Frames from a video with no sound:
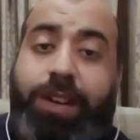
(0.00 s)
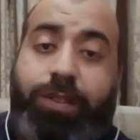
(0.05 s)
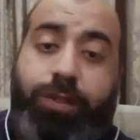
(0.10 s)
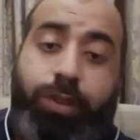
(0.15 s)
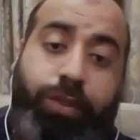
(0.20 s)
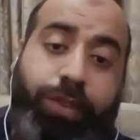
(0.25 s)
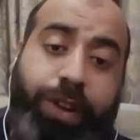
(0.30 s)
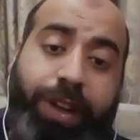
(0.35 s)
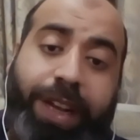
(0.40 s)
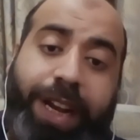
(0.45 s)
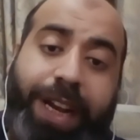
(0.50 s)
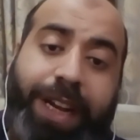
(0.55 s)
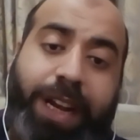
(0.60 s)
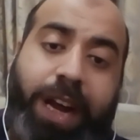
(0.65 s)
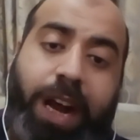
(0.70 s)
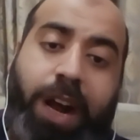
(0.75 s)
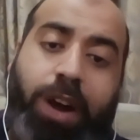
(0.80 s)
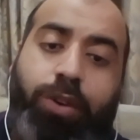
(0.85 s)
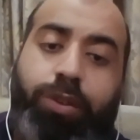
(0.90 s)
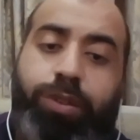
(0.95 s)
we will get
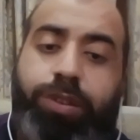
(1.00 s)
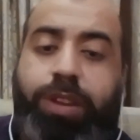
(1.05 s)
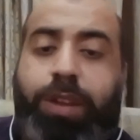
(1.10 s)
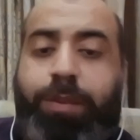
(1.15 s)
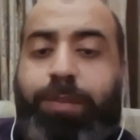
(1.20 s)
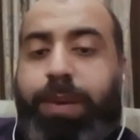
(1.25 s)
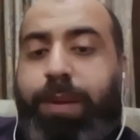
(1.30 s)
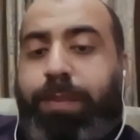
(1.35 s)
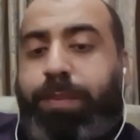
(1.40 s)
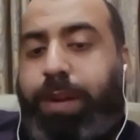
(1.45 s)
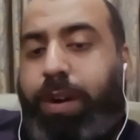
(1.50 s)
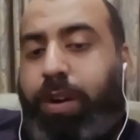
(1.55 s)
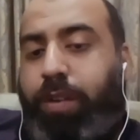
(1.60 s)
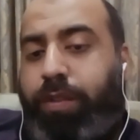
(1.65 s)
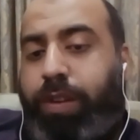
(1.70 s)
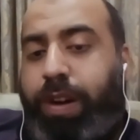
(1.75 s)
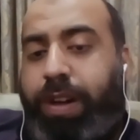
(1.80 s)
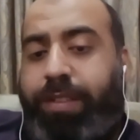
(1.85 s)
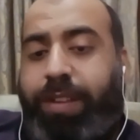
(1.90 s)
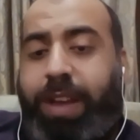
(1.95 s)
out the people of
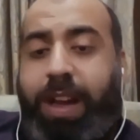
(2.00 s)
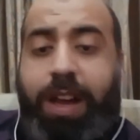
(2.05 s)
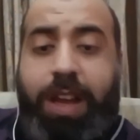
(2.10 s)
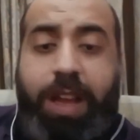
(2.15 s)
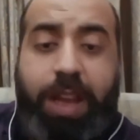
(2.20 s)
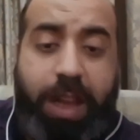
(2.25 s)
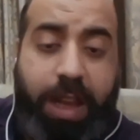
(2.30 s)
Gaza,